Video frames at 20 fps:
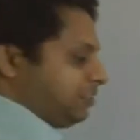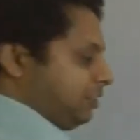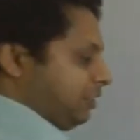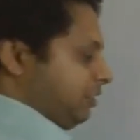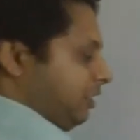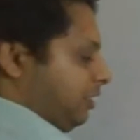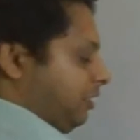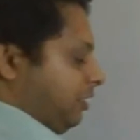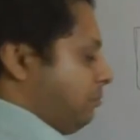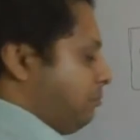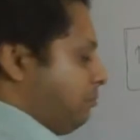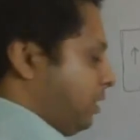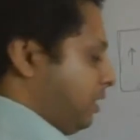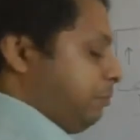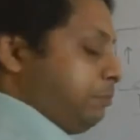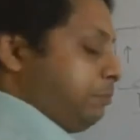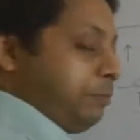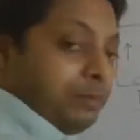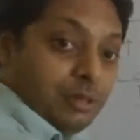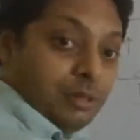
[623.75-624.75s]
the number of
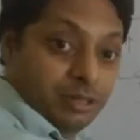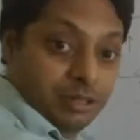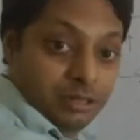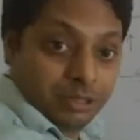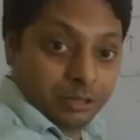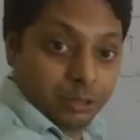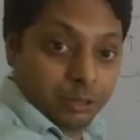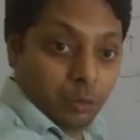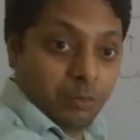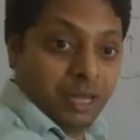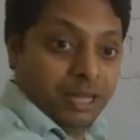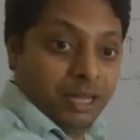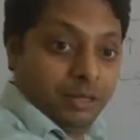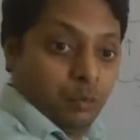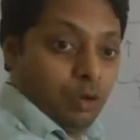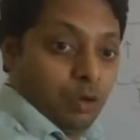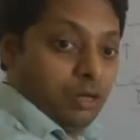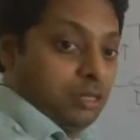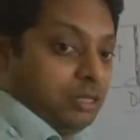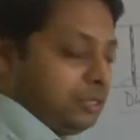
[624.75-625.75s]
domain
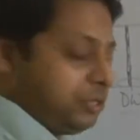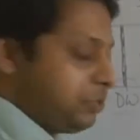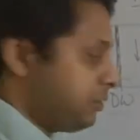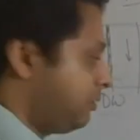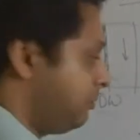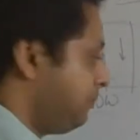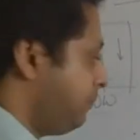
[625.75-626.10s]
walls,